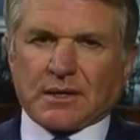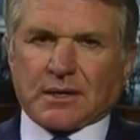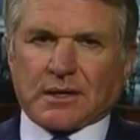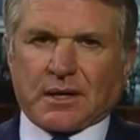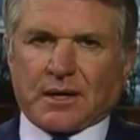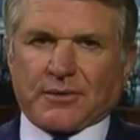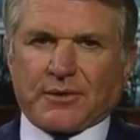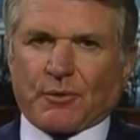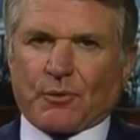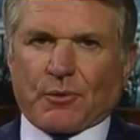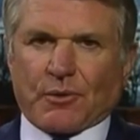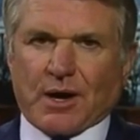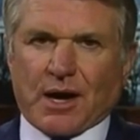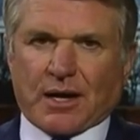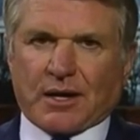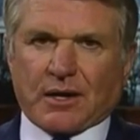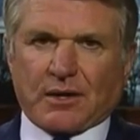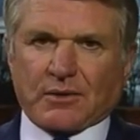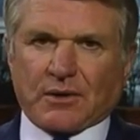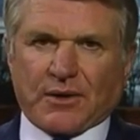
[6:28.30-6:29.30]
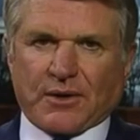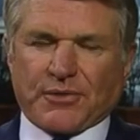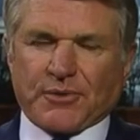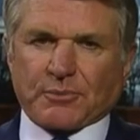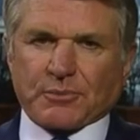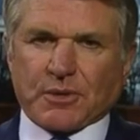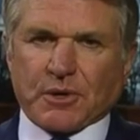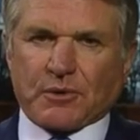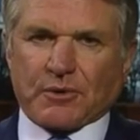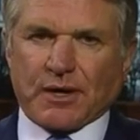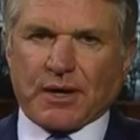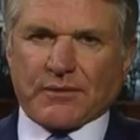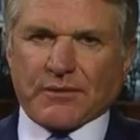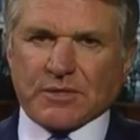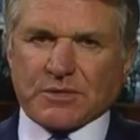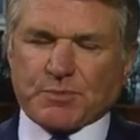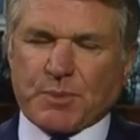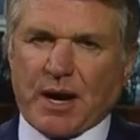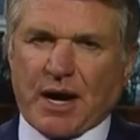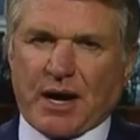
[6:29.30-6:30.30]
uh, that we're not going to let them go down
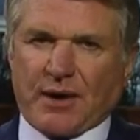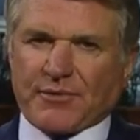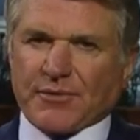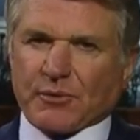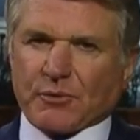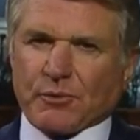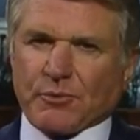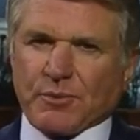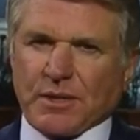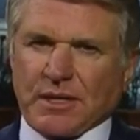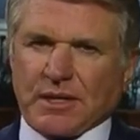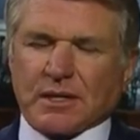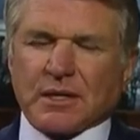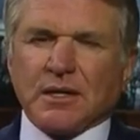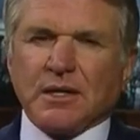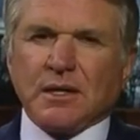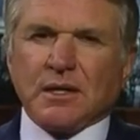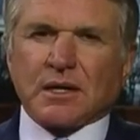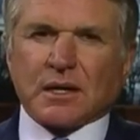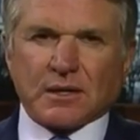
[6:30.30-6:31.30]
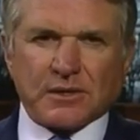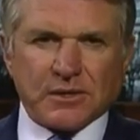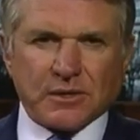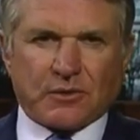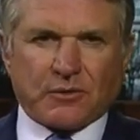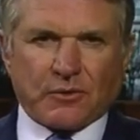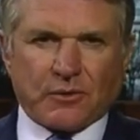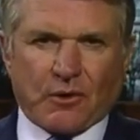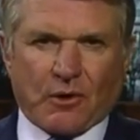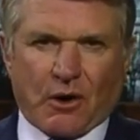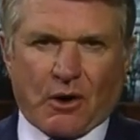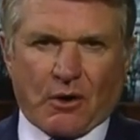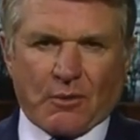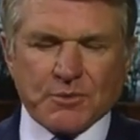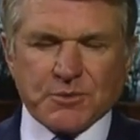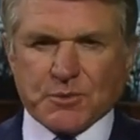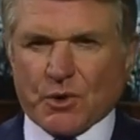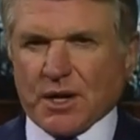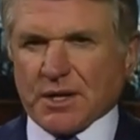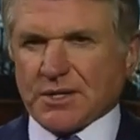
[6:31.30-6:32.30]
this path. It would mean a nuclear
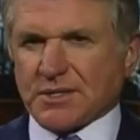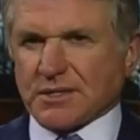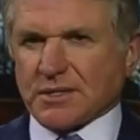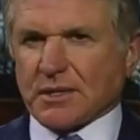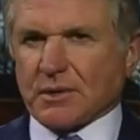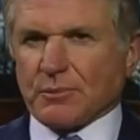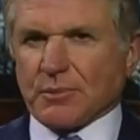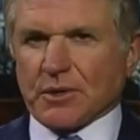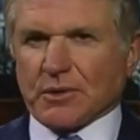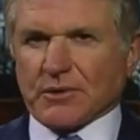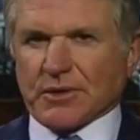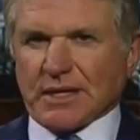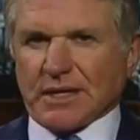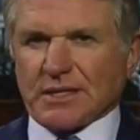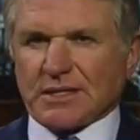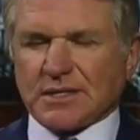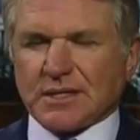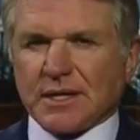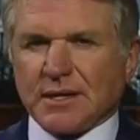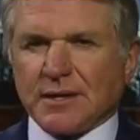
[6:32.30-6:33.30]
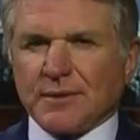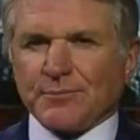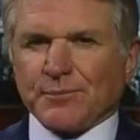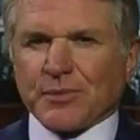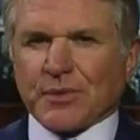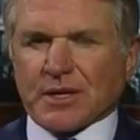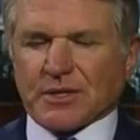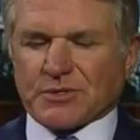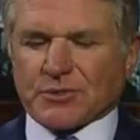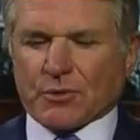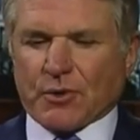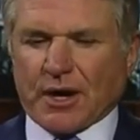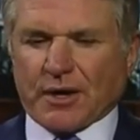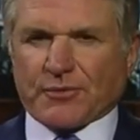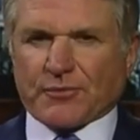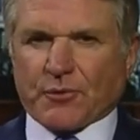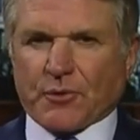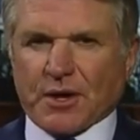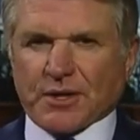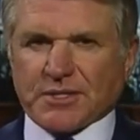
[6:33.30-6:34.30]
arms race in the Middle East, a
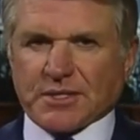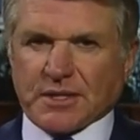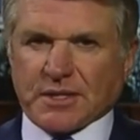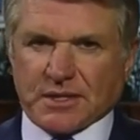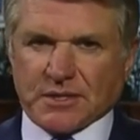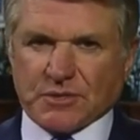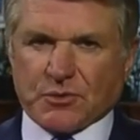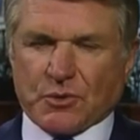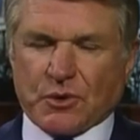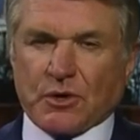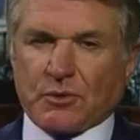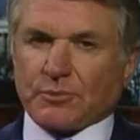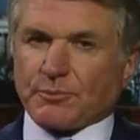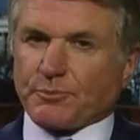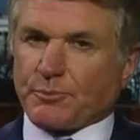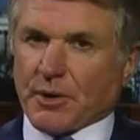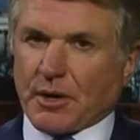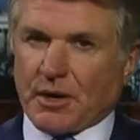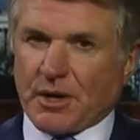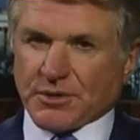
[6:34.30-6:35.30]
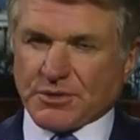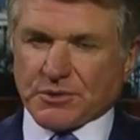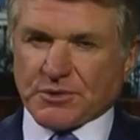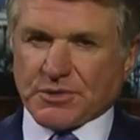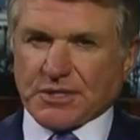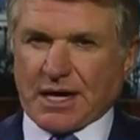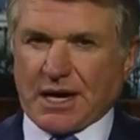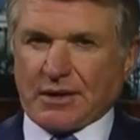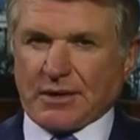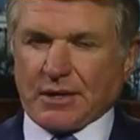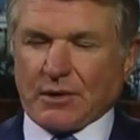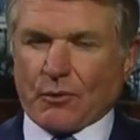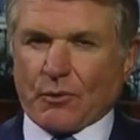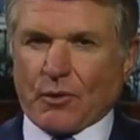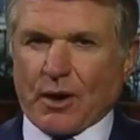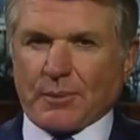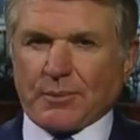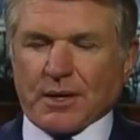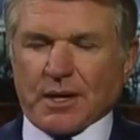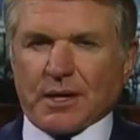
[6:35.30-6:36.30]
direct threat to Israel, but also Saudi
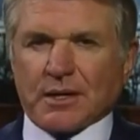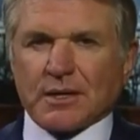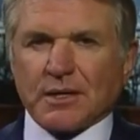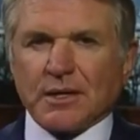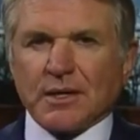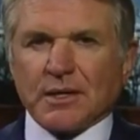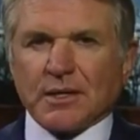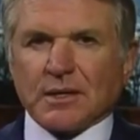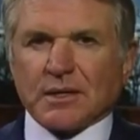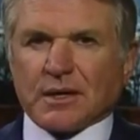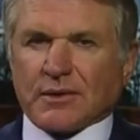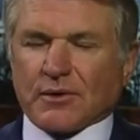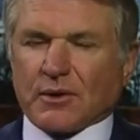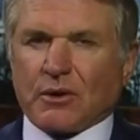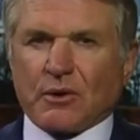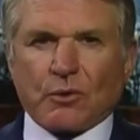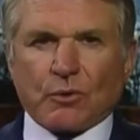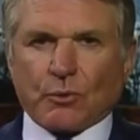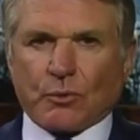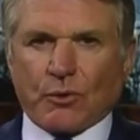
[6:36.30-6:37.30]
Arabia, and the whole